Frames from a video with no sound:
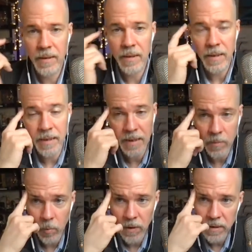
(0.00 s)
And I
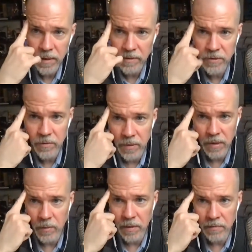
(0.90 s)
want that show to
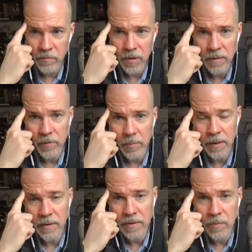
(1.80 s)
go on forever, but
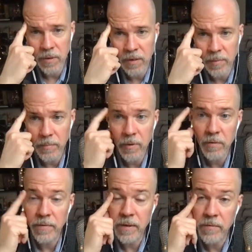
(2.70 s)
I also want it to be
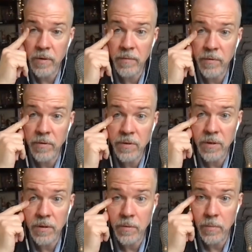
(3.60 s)
perfect forever.
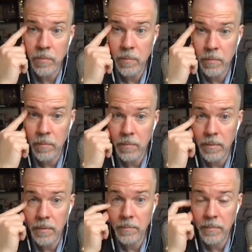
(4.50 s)
So
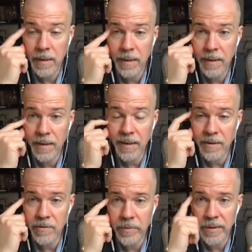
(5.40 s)
I got to
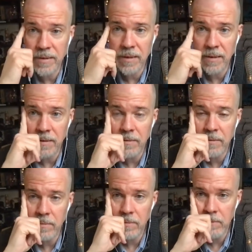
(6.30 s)
trust that
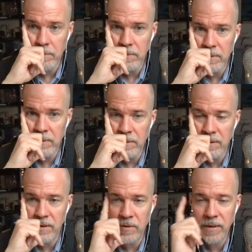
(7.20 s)

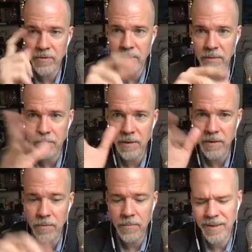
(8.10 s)
they're actually,
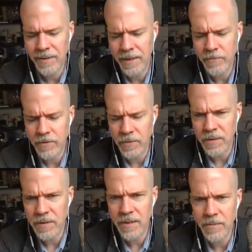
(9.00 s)
I don't have to
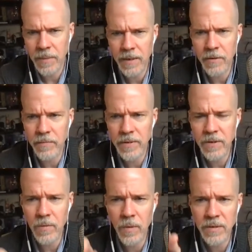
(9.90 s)
trust. It doesn't matter. If I
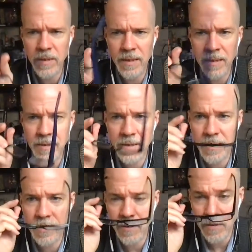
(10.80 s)
start watching it and it
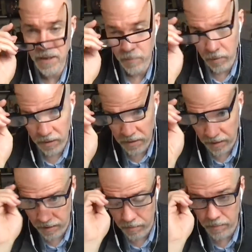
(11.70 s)
stinks, I'll stop watching
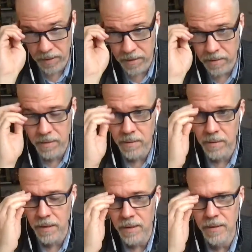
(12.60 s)
it. But
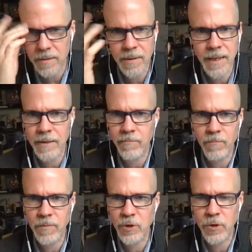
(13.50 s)
that
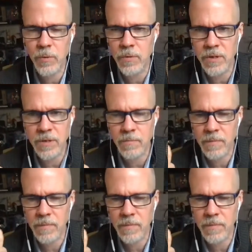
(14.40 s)
show just